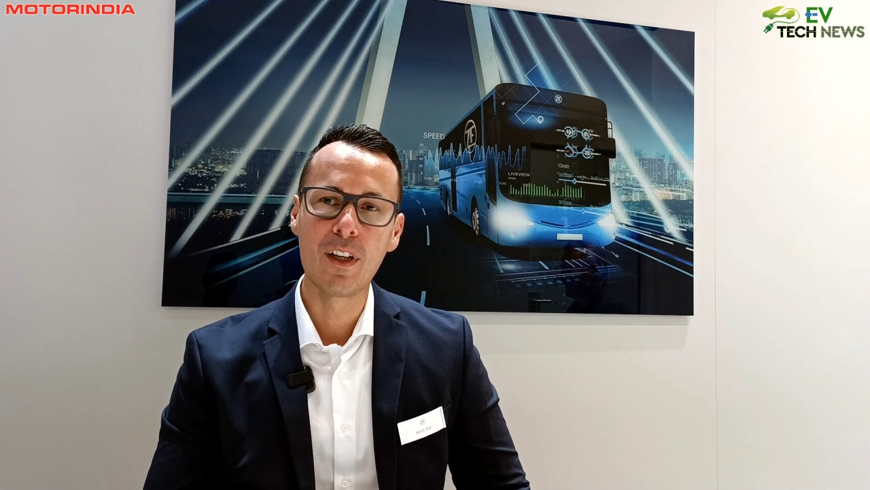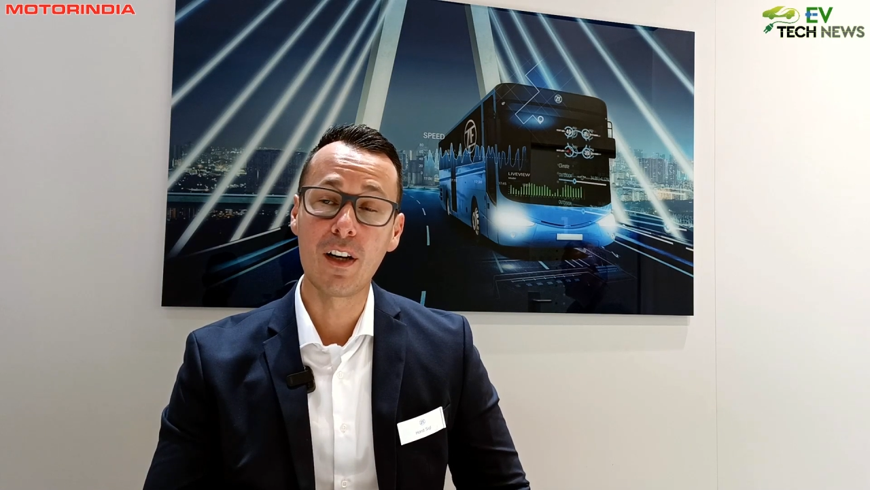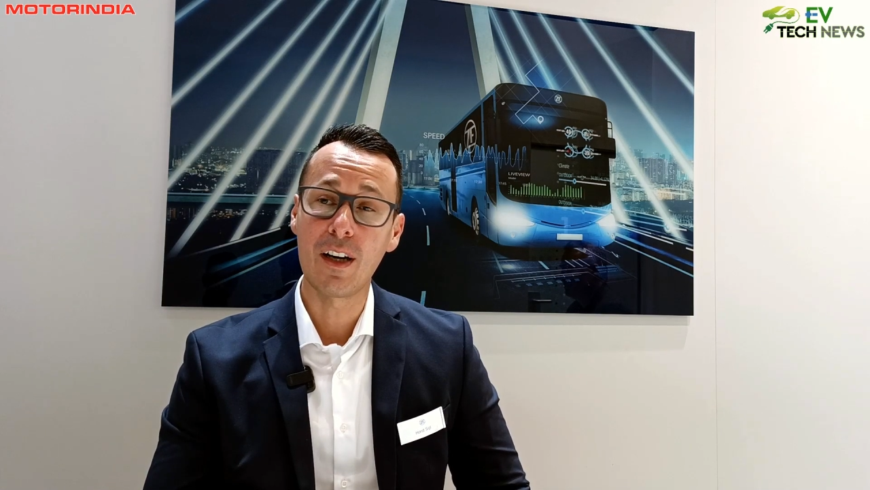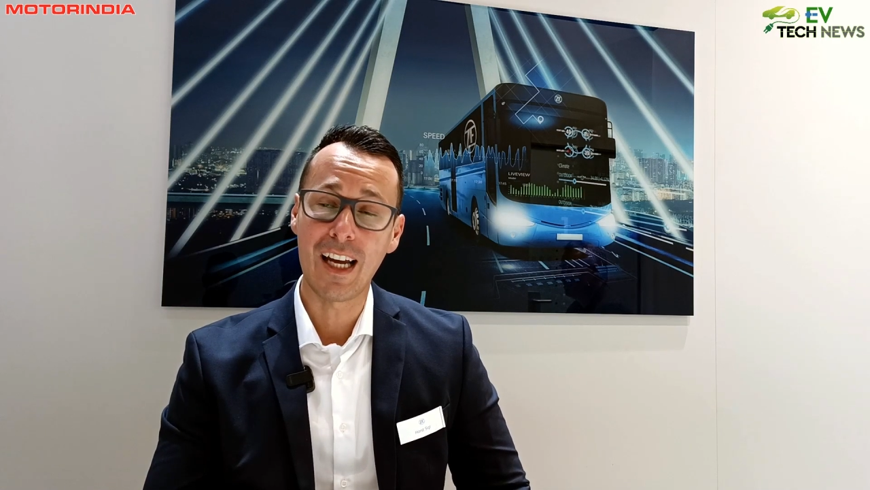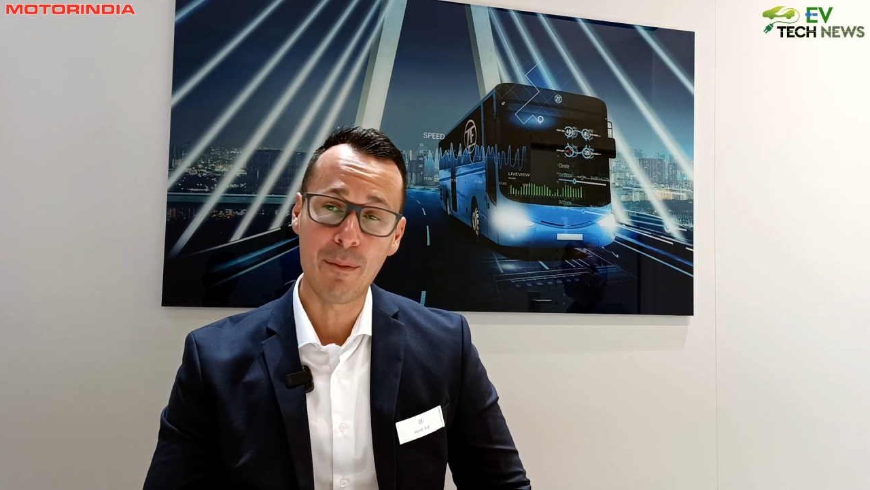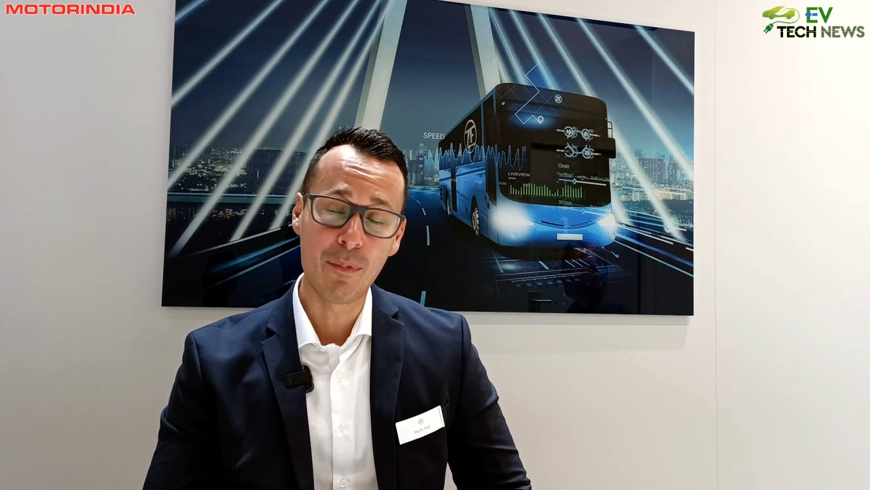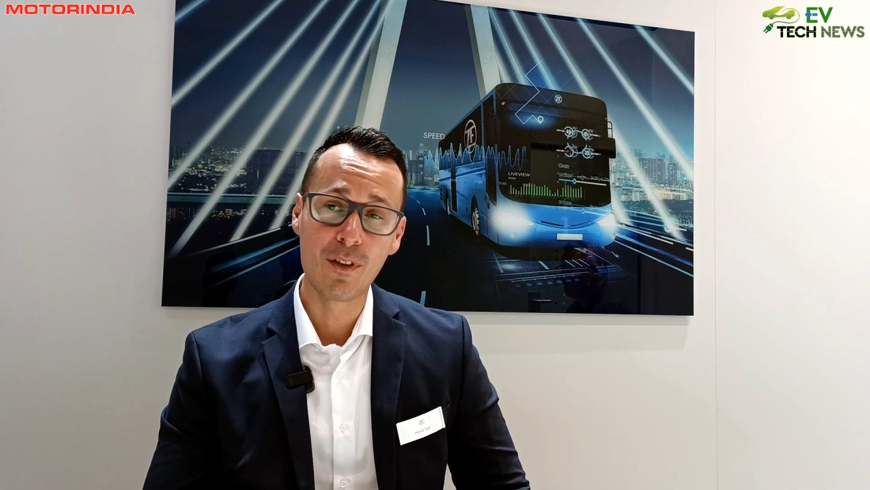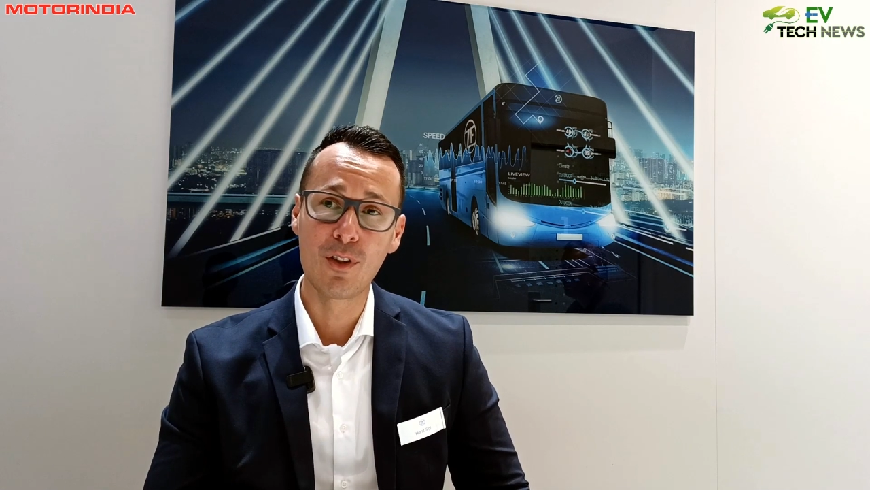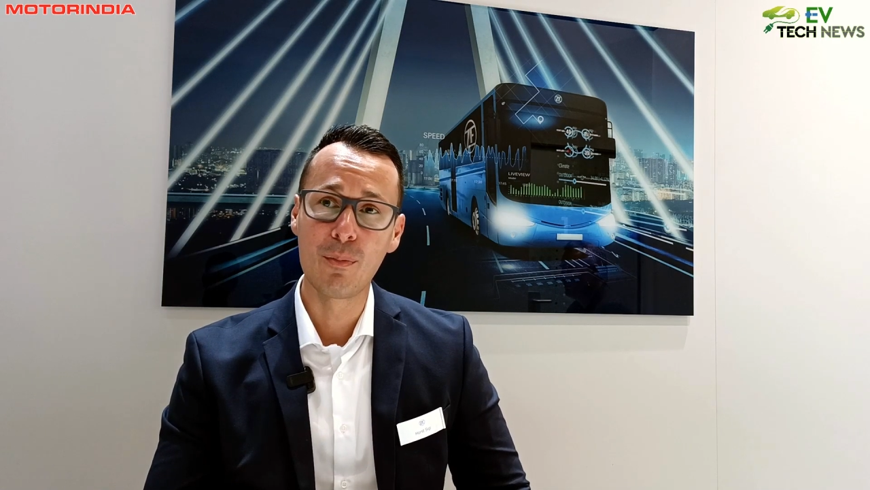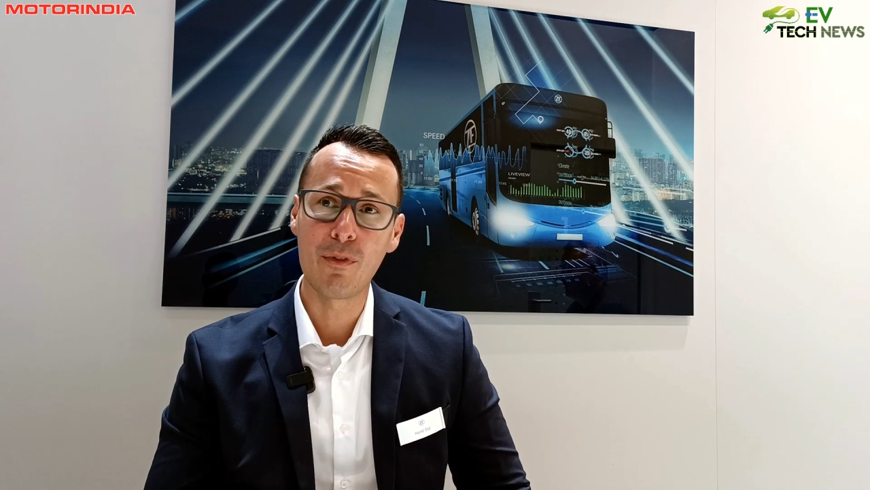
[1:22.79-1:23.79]
we are
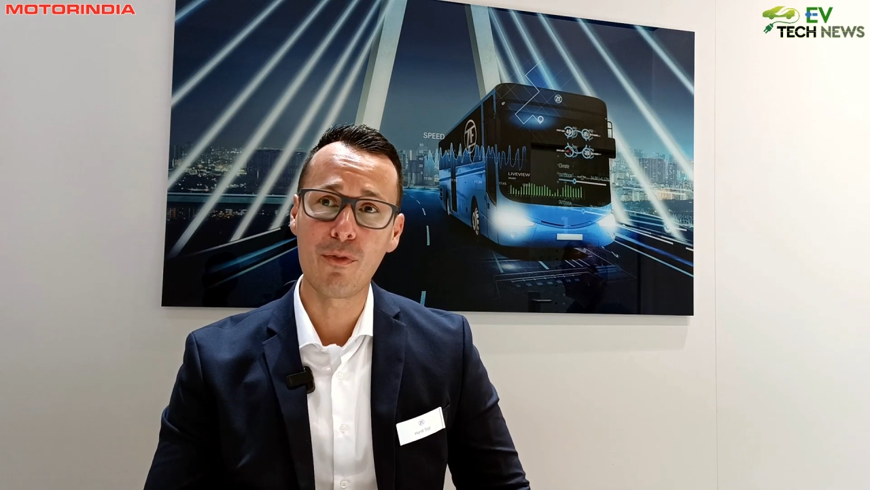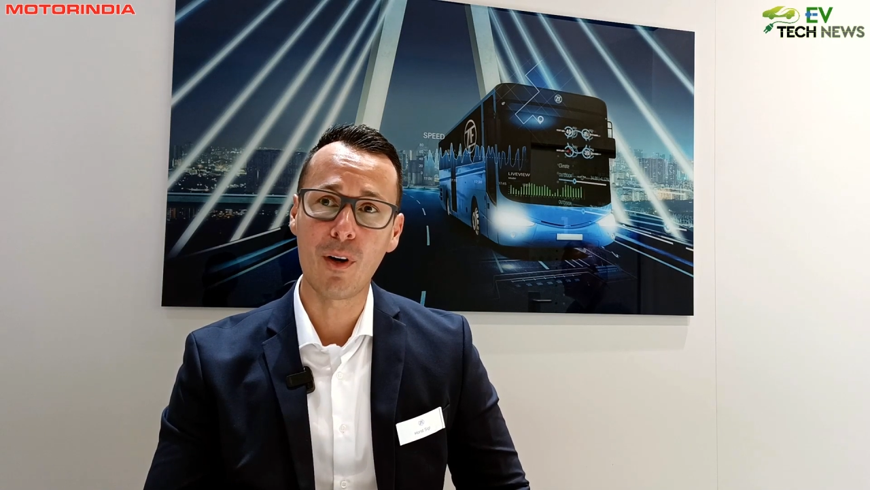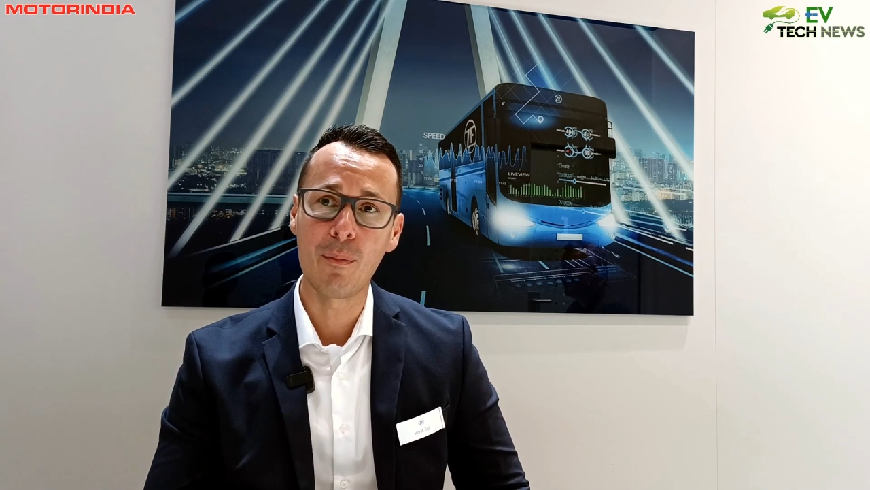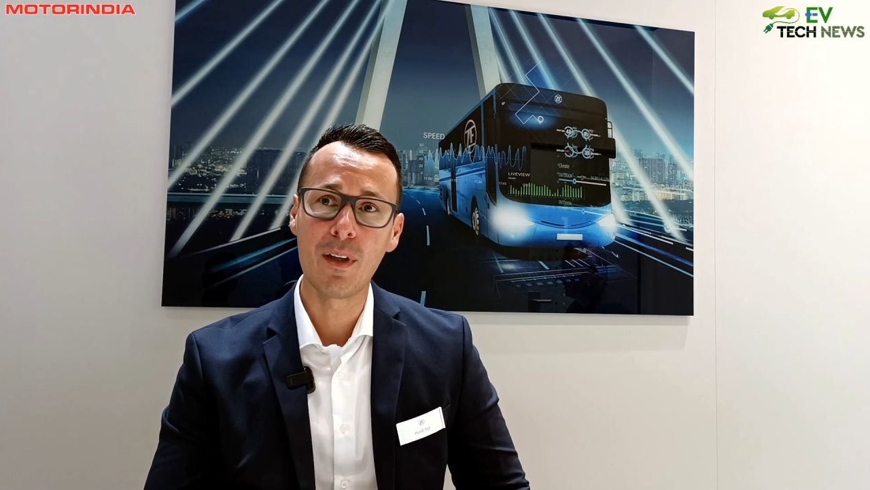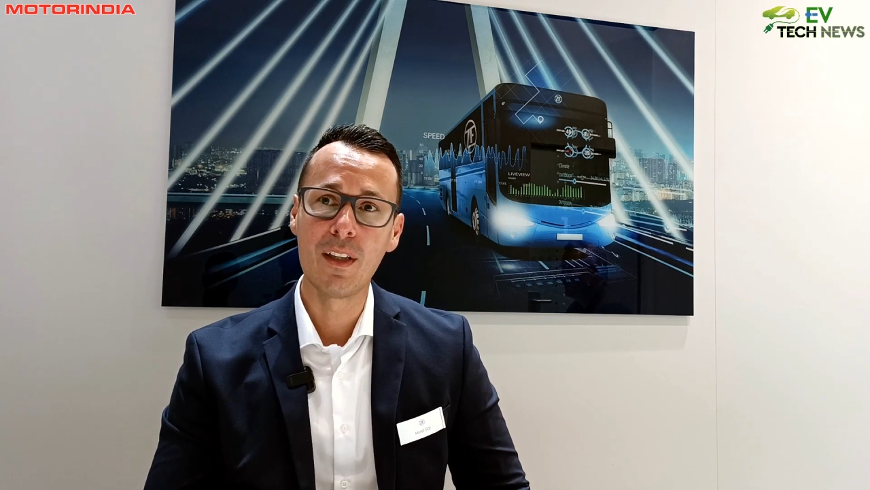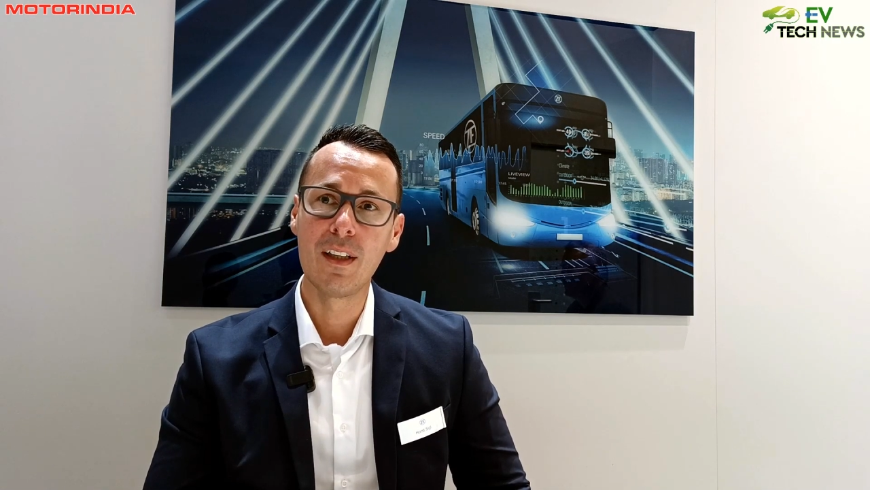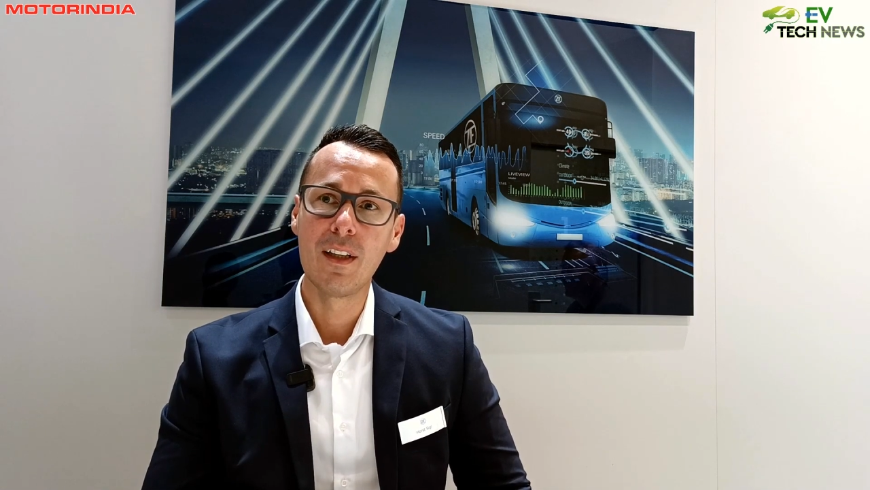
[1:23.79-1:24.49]
able to perform